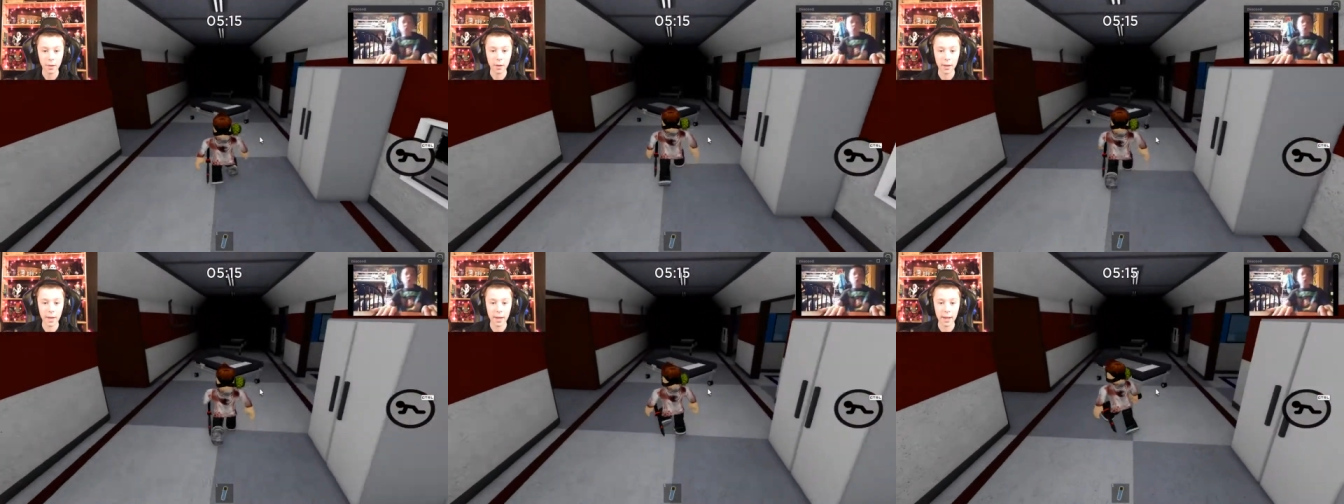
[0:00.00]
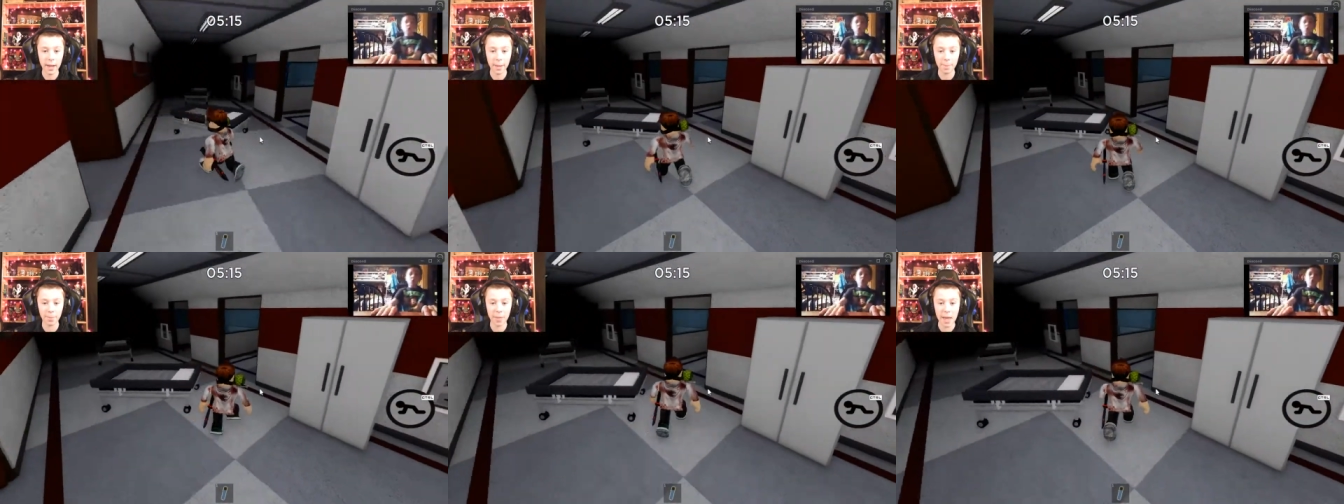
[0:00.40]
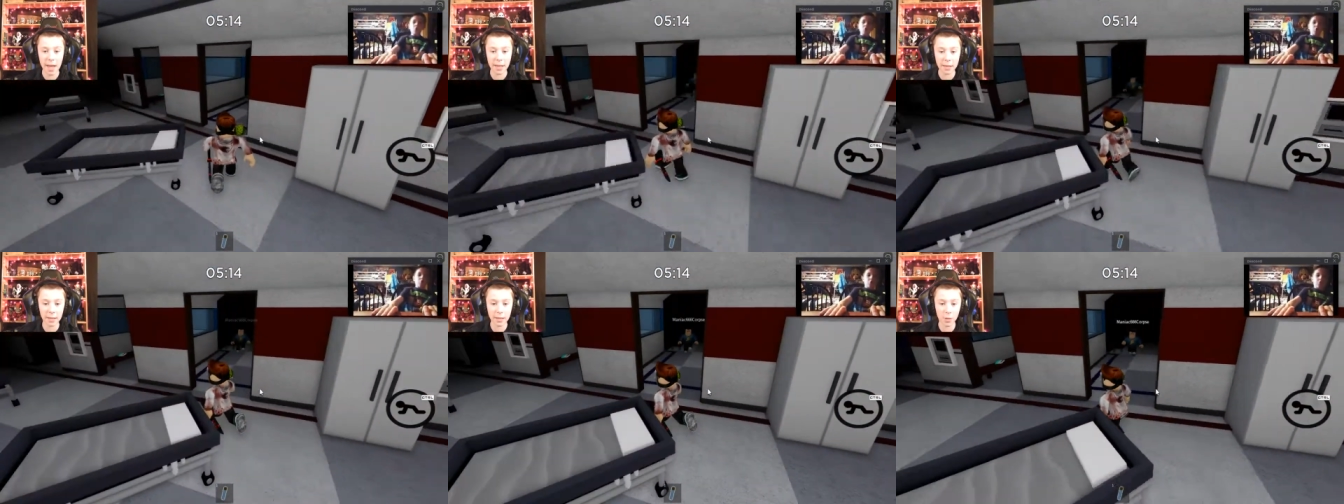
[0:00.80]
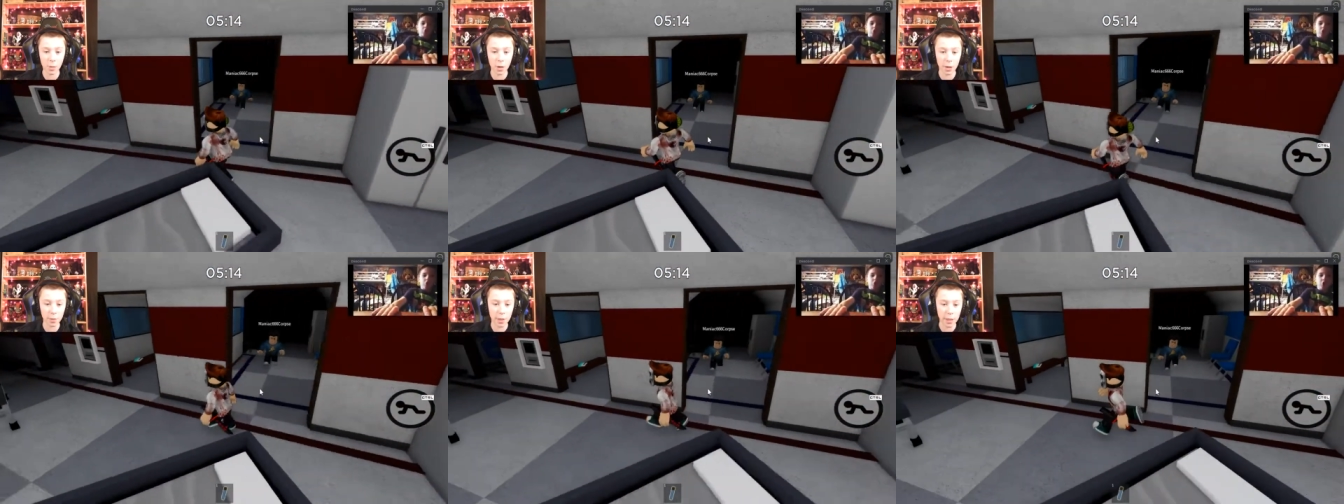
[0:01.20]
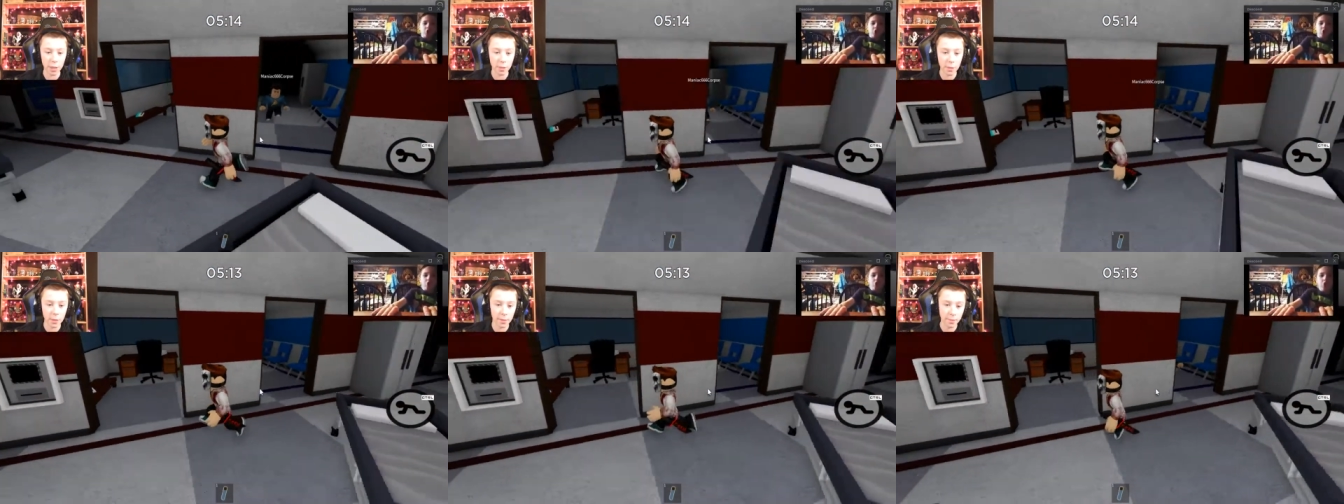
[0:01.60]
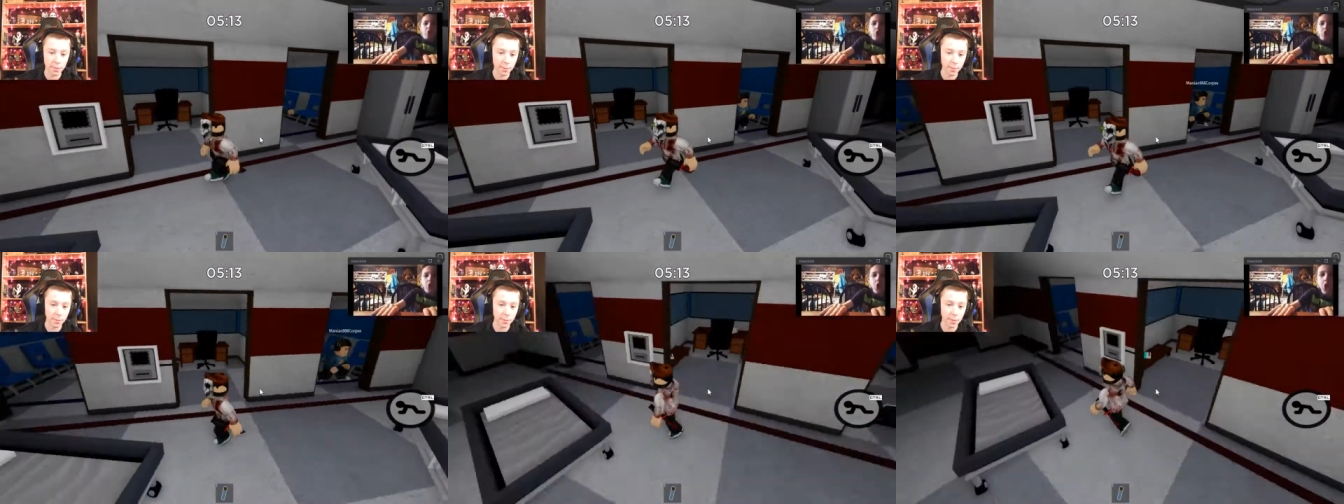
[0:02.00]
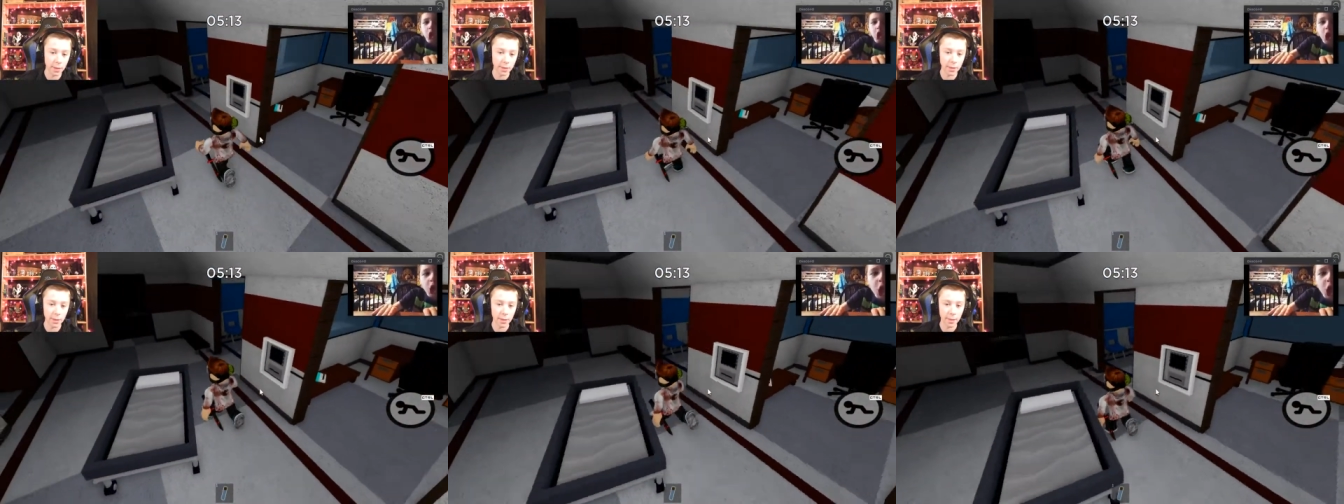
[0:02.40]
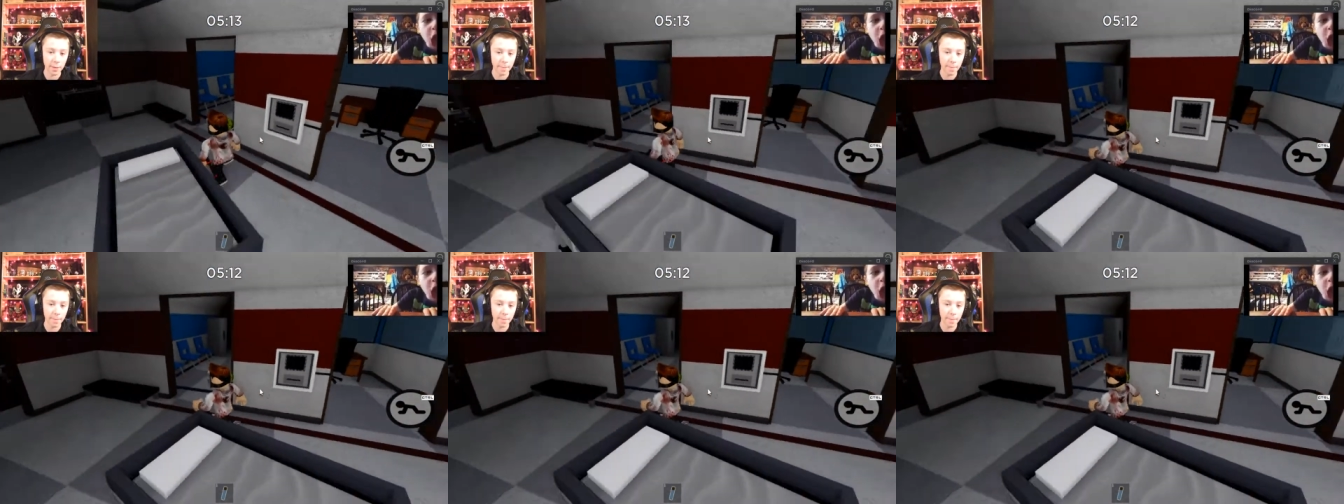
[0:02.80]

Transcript: Okay, yep, that's the worst punishment right there.